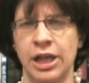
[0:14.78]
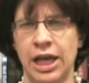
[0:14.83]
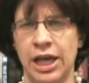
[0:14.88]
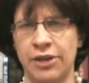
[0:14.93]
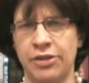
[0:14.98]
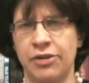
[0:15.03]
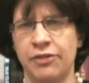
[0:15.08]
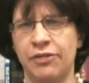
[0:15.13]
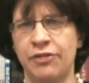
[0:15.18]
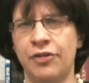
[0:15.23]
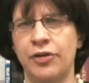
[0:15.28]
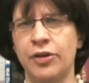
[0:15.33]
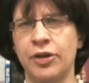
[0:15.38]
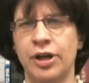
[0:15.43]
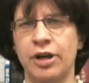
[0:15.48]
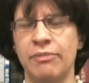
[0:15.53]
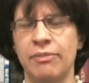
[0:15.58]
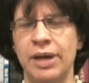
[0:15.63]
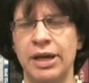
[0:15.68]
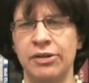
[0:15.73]
at the foot
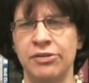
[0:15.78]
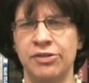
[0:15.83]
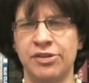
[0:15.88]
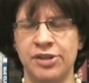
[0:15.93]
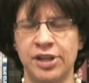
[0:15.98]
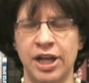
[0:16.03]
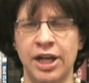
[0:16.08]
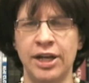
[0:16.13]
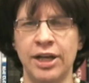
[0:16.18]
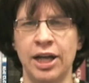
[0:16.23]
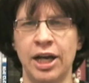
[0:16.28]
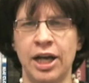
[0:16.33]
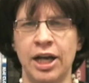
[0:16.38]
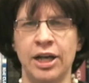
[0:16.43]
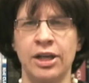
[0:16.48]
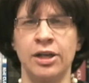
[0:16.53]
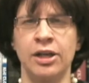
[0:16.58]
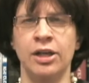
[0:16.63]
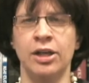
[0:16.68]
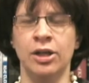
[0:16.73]
of Mount
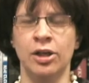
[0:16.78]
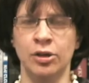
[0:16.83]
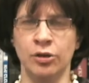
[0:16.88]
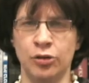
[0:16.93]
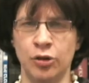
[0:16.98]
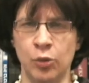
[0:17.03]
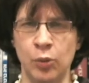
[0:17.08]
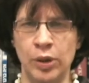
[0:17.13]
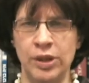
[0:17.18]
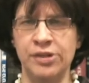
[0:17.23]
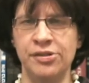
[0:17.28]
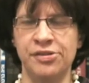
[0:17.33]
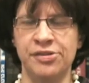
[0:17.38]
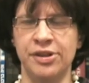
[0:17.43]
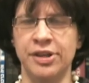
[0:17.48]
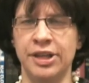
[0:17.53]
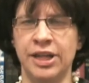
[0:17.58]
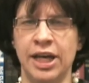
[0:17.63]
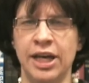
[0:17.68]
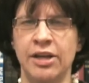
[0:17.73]
Sinai to once
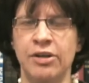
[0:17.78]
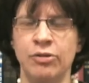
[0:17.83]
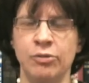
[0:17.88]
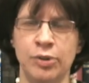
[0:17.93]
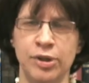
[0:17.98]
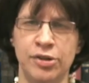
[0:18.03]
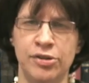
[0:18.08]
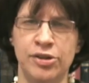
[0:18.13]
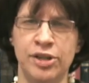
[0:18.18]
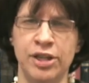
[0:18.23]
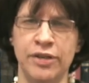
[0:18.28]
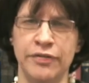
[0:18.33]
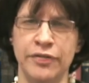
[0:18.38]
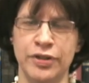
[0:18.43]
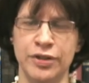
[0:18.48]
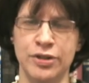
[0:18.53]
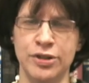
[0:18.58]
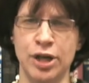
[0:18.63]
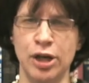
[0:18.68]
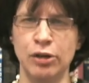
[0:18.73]
again receive
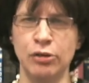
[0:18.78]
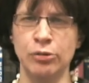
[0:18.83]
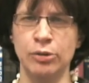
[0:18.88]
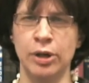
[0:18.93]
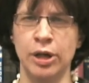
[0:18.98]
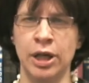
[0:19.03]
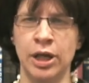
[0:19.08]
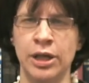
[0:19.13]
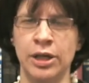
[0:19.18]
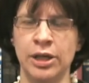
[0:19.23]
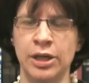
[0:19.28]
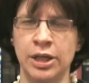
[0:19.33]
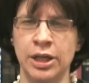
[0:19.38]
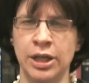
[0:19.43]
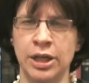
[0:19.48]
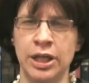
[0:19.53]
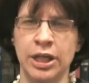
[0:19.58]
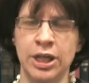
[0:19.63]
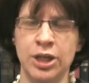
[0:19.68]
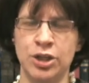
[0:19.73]
the Torah
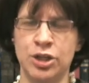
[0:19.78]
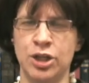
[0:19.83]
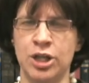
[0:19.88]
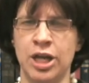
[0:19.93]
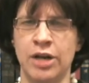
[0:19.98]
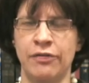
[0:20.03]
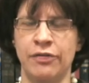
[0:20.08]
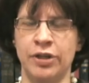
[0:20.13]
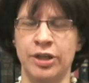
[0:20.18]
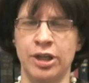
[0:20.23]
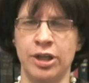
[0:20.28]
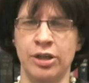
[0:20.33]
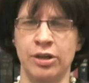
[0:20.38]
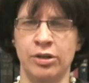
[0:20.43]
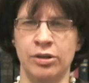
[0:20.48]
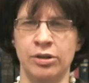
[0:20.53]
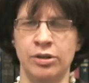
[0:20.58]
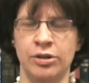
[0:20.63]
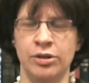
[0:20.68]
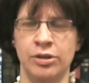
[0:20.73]
each and every
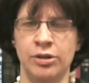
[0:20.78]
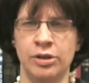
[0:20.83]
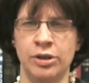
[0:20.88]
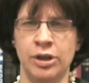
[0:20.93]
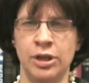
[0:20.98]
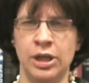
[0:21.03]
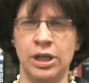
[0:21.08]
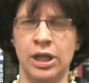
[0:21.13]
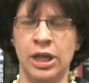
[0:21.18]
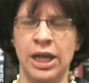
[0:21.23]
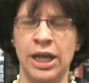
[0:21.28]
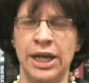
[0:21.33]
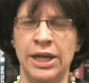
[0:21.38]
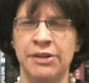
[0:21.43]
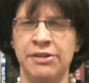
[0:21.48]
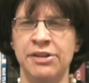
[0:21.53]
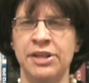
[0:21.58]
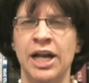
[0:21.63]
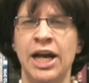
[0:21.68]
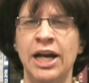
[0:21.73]
year,
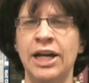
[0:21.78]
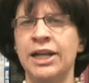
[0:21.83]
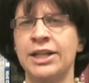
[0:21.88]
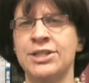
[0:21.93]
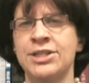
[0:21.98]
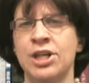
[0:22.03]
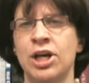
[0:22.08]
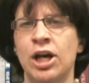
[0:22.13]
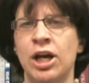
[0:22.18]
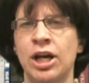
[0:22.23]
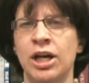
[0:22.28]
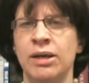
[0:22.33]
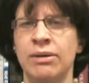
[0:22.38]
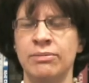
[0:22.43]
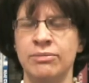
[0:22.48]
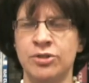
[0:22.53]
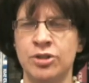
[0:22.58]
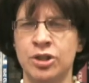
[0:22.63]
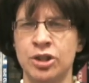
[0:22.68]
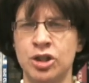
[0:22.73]
is not a
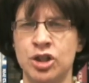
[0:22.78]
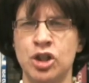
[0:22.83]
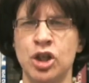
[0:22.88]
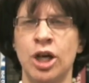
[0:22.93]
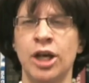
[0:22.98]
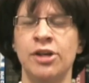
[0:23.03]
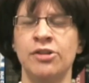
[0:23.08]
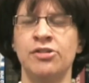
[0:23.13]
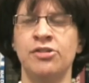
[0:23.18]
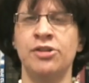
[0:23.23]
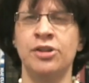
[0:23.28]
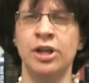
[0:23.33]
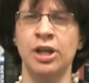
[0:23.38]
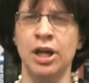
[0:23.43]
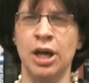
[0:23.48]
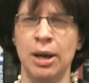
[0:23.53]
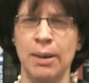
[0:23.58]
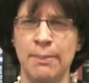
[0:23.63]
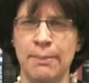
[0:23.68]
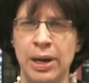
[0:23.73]
time to just
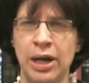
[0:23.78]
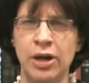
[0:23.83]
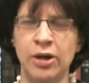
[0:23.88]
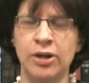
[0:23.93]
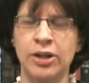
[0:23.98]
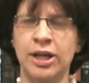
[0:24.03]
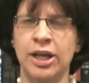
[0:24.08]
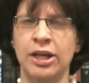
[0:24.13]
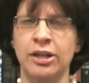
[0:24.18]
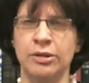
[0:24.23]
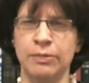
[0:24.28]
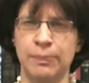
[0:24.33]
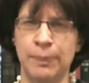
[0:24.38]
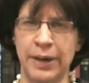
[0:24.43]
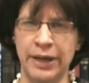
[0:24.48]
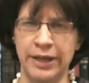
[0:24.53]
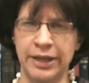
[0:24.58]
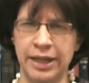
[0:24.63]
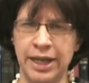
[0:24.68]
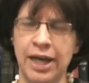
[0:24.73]
mark it
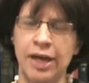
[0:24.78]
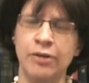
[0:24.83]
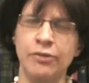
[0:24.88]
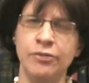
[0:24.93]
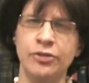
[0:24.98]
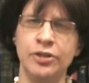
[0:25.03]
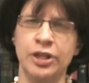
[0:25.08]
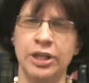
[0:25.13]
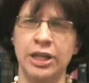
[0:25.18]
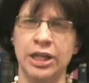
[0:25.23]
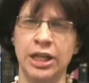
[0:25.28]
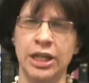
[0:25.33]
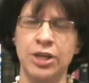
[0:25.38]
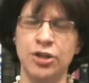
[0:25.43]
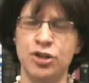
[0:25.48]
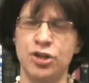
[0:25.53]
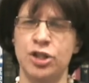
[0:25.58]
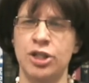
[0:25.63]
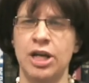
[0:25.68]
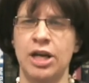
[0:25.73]
by counting
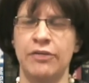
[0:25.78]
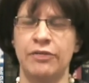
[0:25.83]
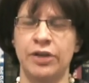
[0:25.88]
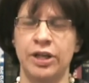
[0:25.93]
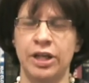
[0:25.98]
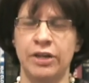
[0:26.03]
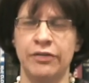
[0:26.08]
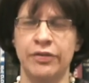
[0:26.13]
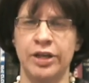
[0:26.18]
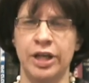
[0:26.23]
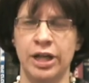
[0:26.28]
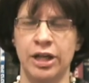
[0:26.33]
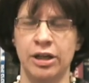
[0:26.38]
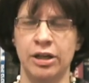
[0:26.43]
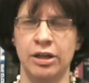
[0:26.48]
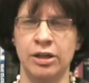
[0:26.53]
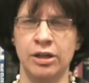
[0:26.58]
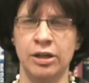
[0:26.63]
each and every evening.